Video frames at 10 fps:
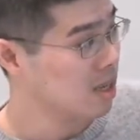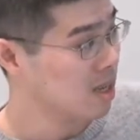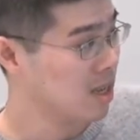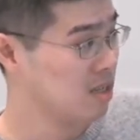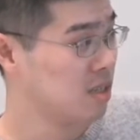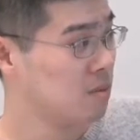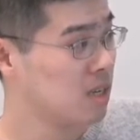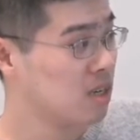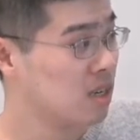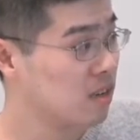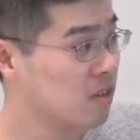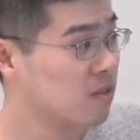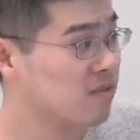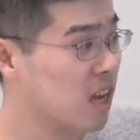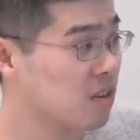And similarly, if the
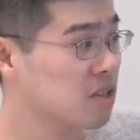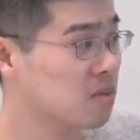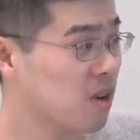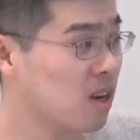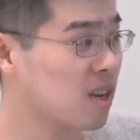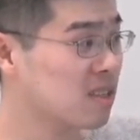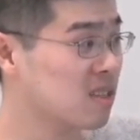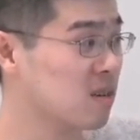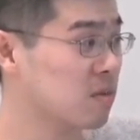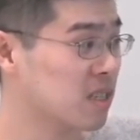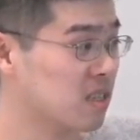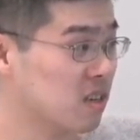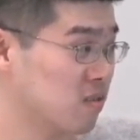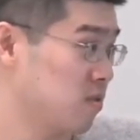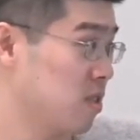value is small and the reserve,